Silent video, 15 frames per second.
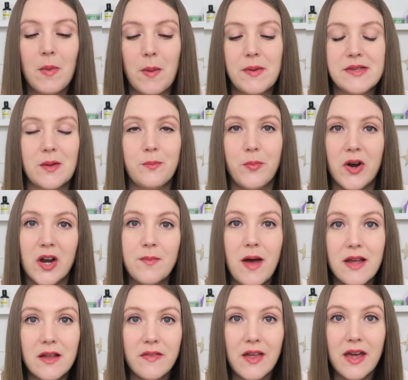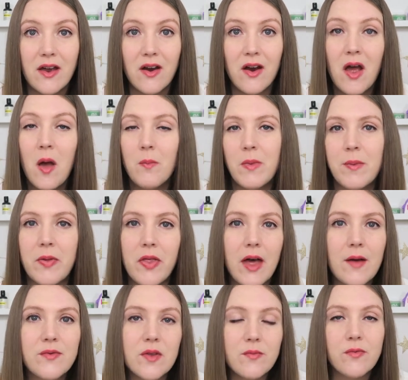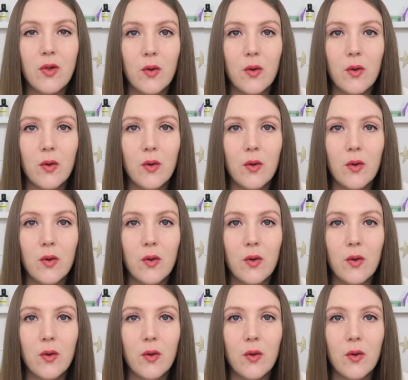maybe some bergamot in there, maybe they'll have some